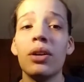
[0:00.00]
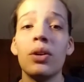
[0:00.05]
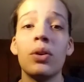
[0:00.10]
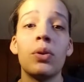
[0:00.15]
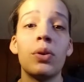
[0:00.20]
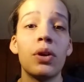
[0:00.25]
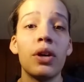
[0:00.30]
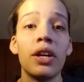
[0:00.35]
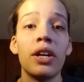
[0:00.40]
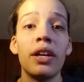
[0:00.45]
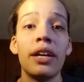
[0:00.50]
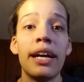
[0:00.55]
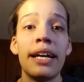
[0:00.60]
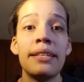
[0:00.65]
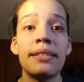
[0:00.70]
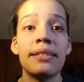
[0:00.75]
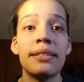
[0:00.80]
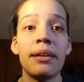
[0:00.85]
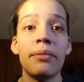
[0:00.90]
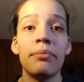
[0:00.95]
or
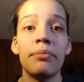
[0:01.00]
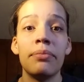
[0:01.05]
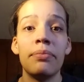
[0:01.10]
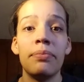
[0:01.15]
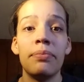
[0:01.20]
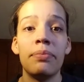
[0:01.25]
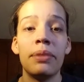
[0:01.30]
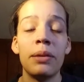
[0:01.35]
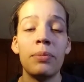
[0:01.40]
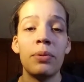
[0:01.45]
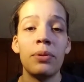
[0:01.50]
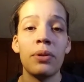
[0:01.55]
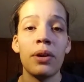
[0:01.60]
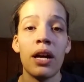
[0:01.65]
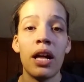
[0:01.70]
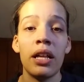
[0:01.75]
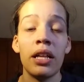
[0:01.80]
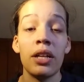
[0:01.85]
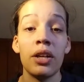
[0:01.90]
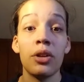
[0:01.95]
as some people
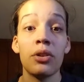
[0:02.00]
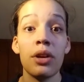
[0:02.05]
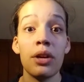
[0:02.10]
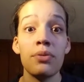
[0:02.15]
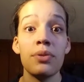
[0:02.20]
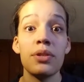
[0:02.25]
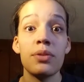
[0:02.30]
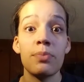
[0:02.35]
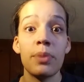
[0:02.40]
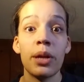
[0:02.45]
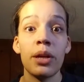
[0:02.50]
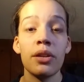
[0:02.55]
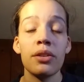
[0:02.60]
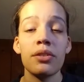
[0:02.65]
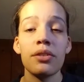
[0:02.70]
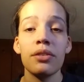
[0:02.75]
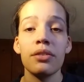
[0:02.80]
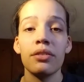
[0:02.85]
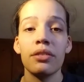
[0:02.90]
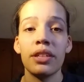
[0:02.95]
call it, a growth
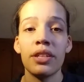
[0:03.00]
spurt.